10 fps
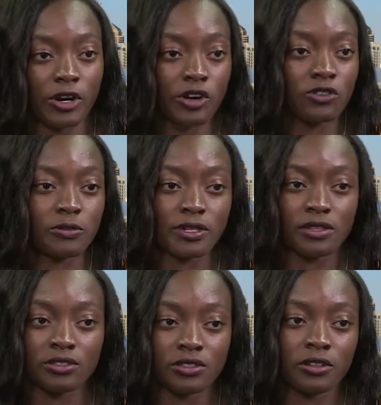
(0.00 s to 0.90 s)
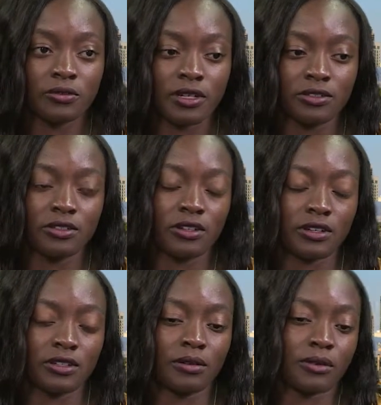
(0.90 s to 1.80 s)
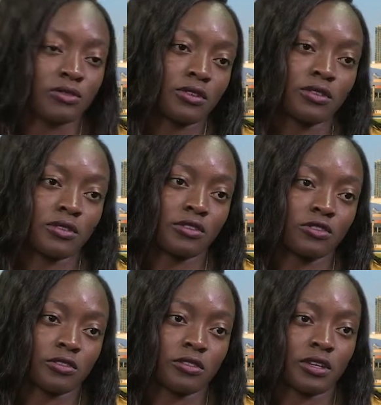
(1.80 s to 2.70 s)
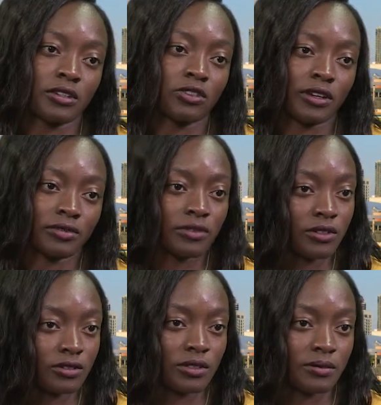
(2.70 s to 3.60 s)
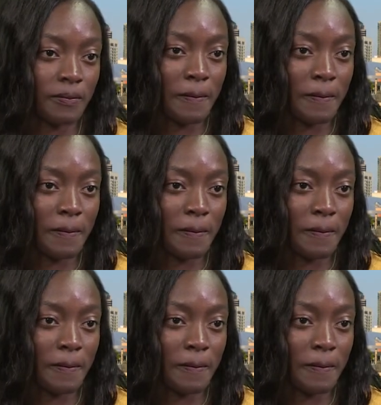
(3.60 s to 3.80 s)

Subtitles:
aerospace engineering major, and I'm also on the Georgia Tech track and field team.